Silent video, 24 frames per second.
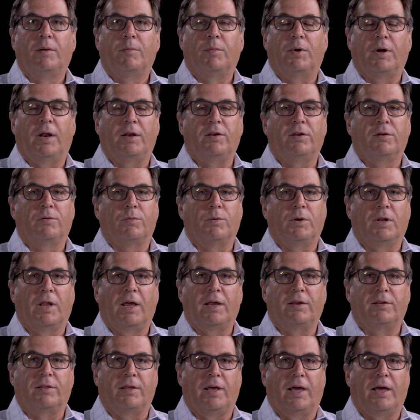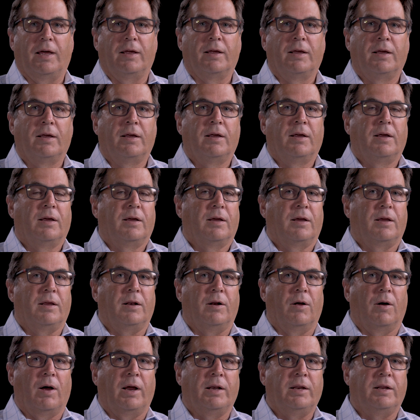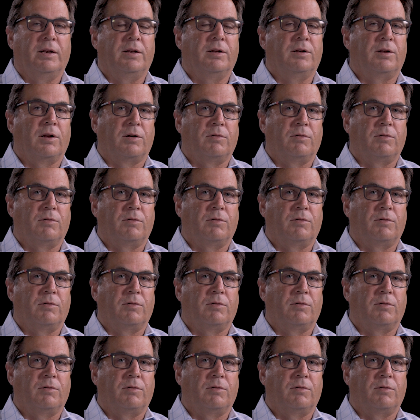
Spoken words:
But I just realized that, I needed